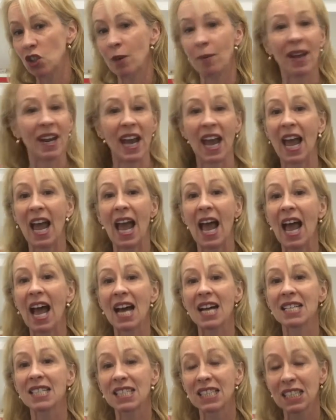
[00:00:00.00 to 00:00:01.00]
no matter
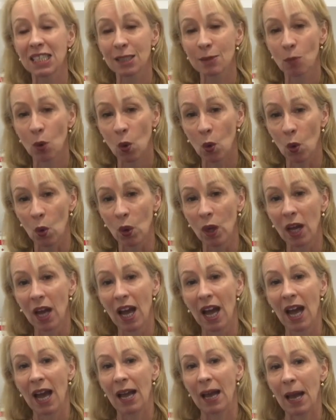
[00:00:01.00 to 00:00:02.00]
how small,
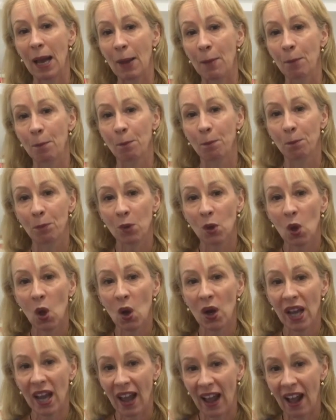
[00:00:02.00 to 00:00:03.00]
and
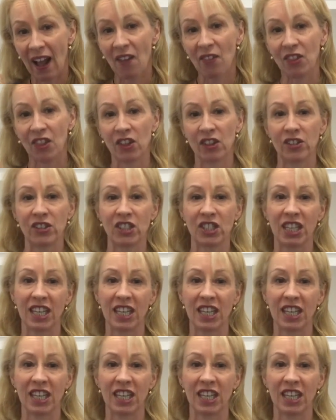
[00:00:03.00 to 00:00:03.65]
block out those